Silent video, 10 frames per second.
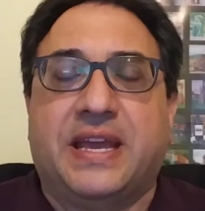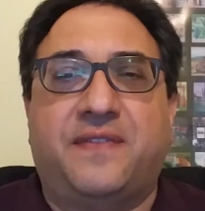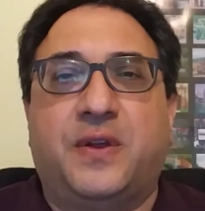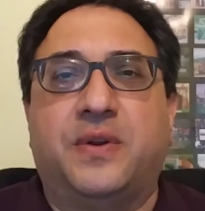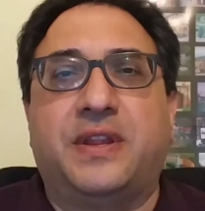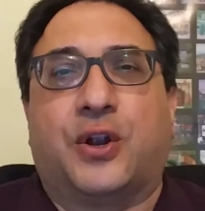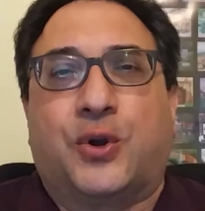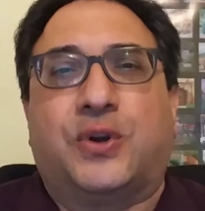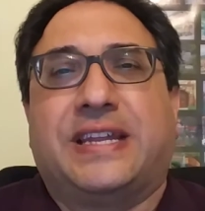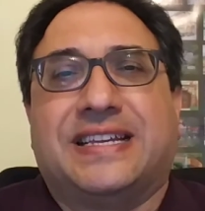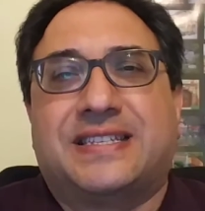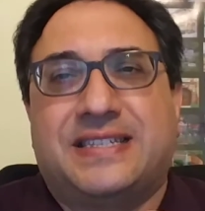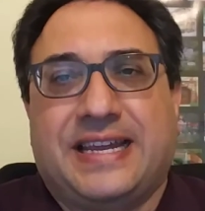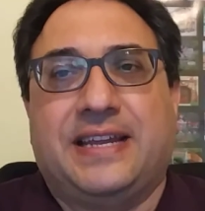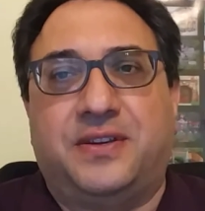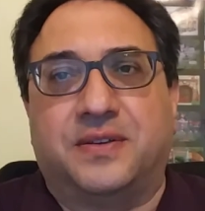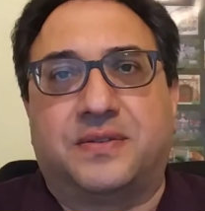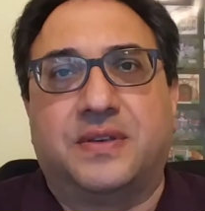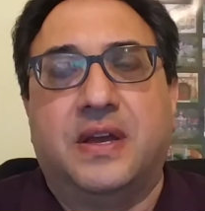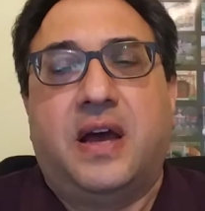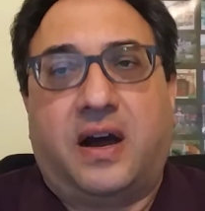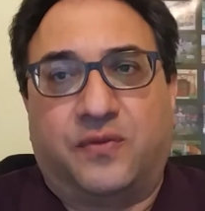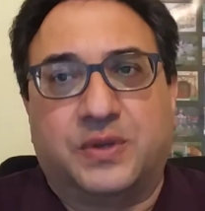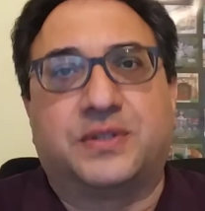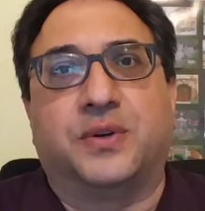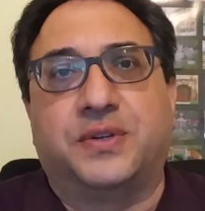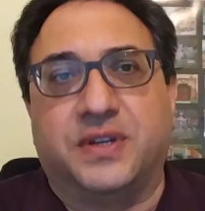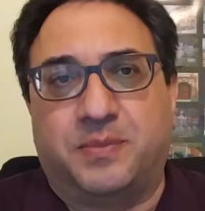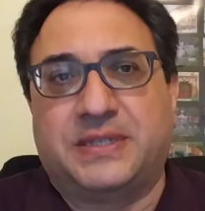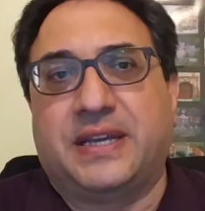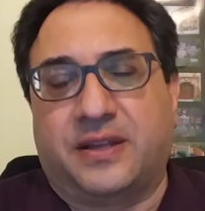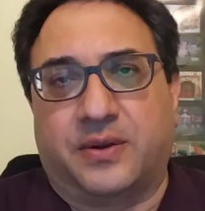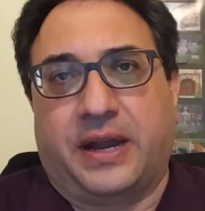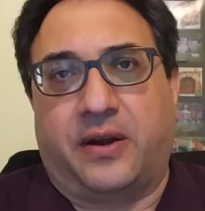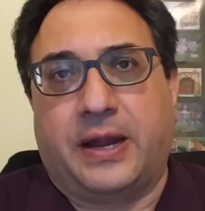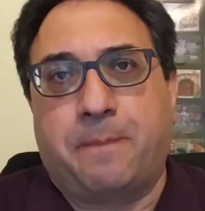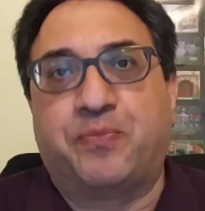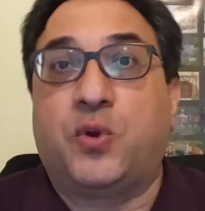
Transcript: if you're in the earliest stages of research in a particular area.